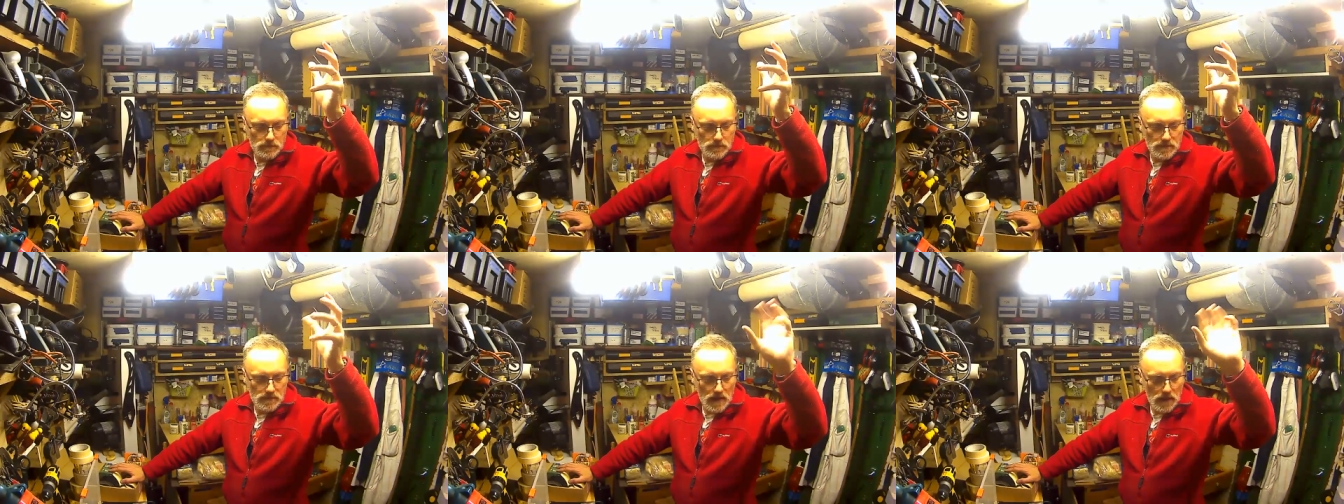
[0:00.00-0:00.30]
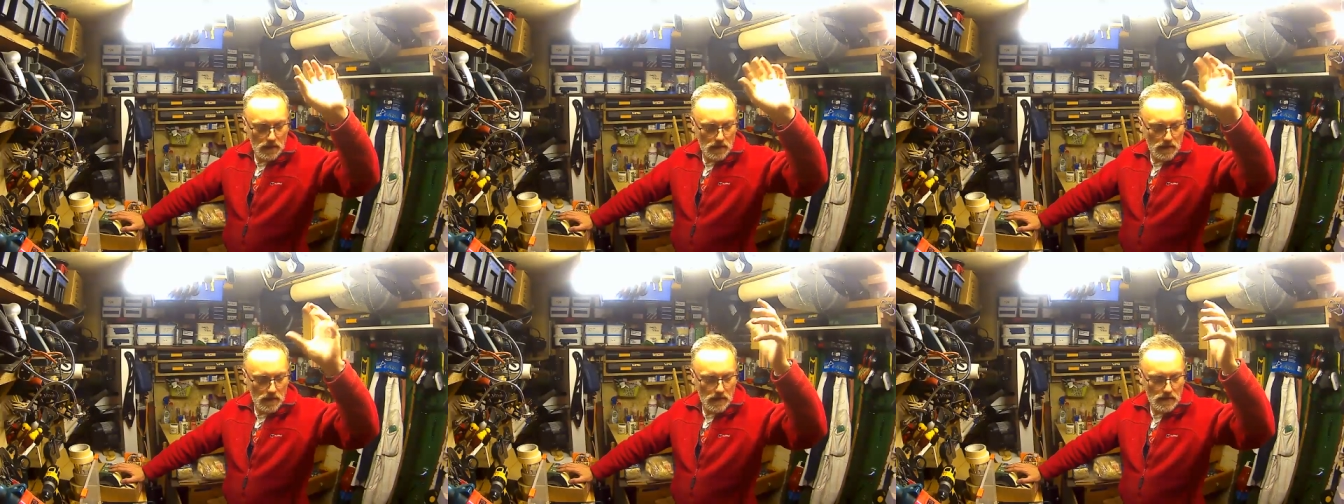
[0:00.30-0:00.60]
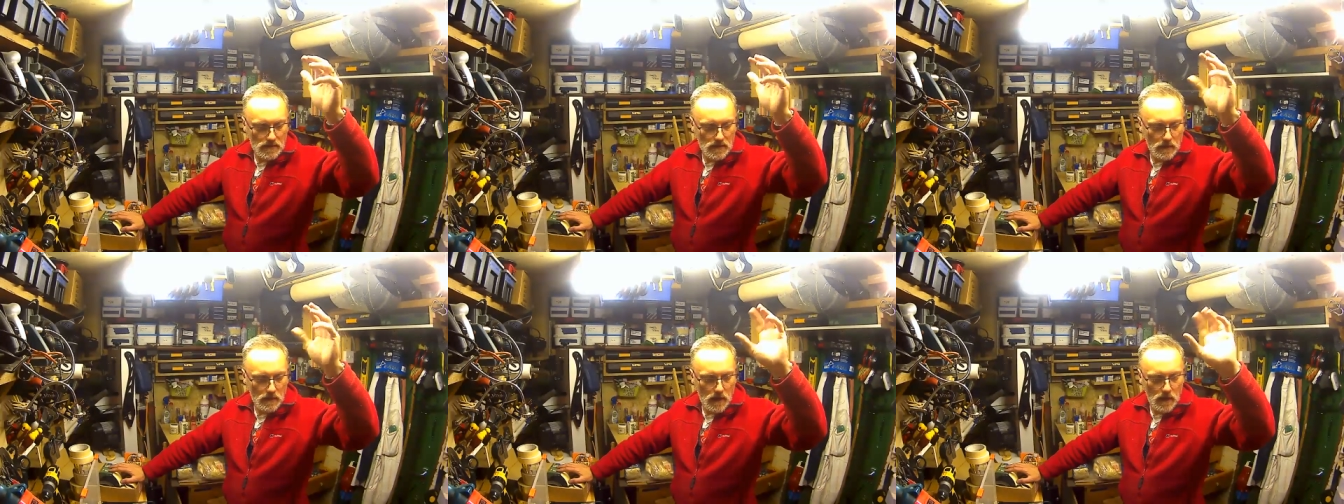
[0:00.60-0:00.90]
take
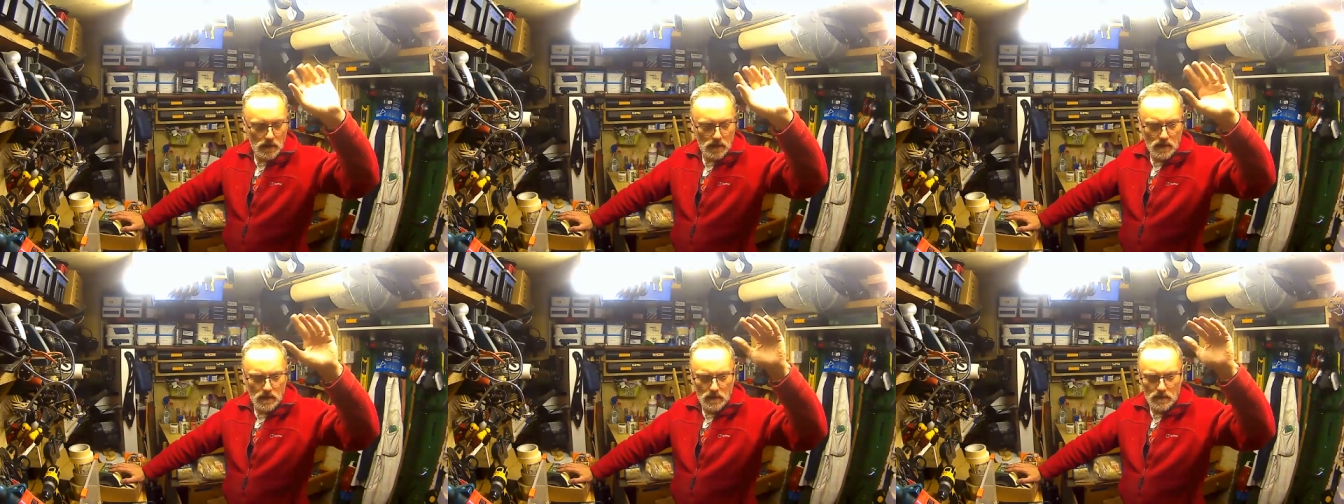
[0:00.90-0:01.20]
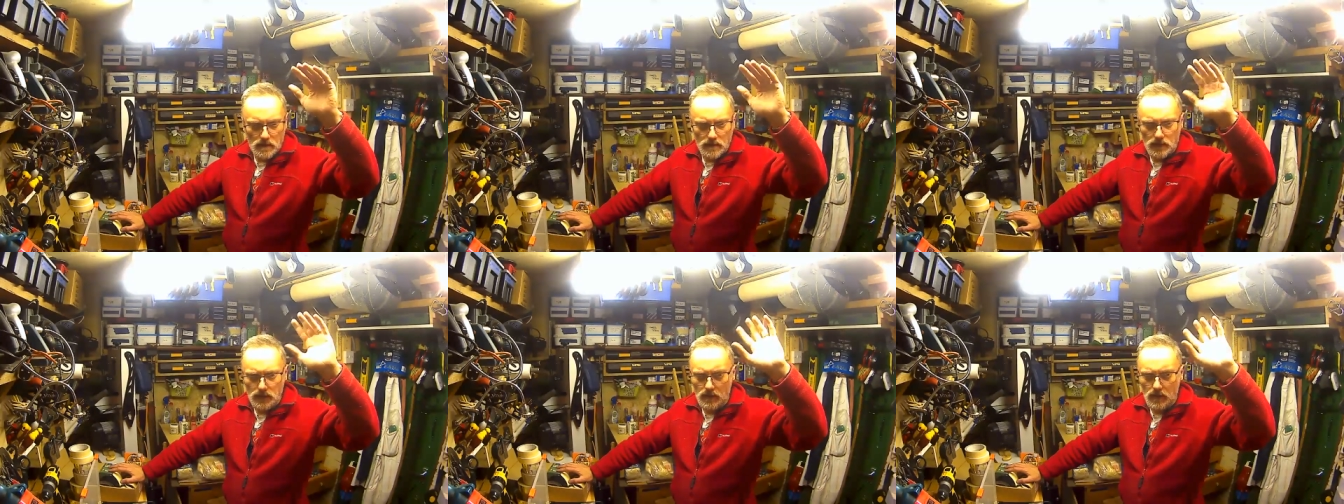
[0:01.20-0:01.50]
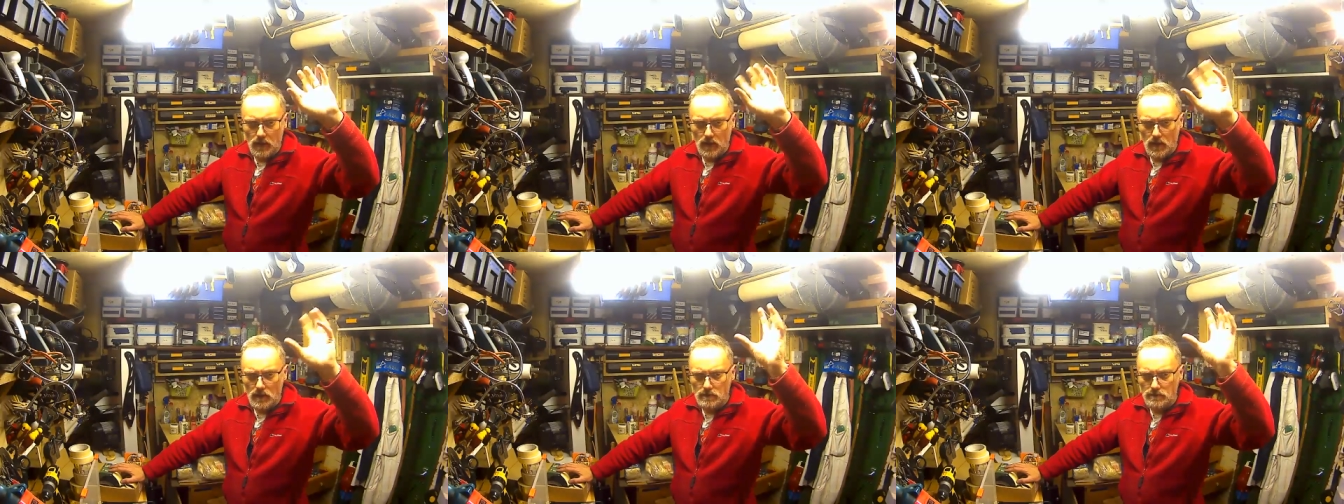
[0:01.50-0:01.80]
things. I kind of,
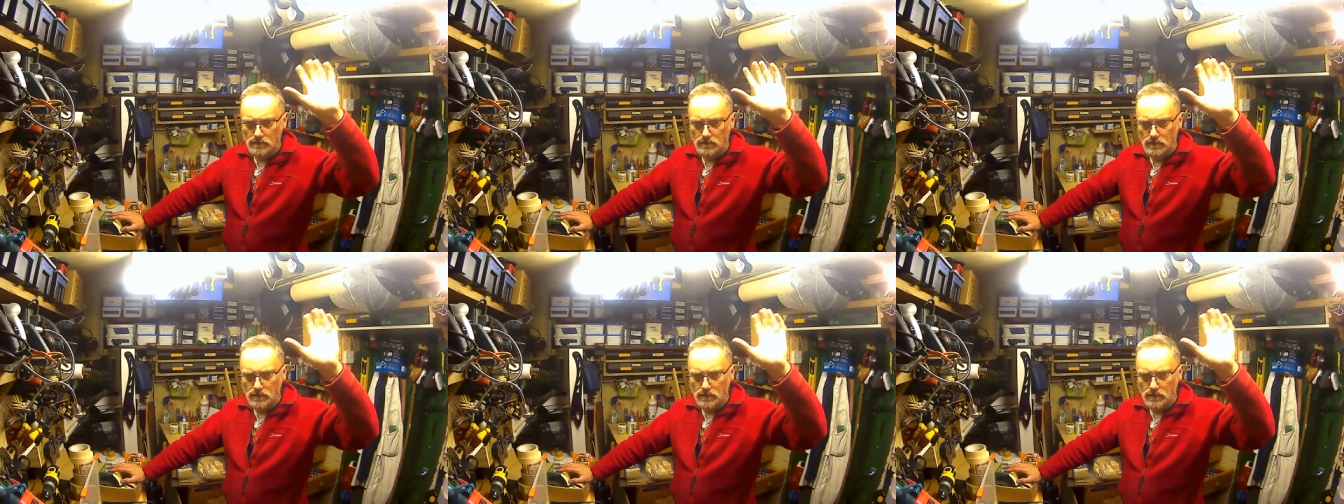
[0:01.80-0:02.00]
although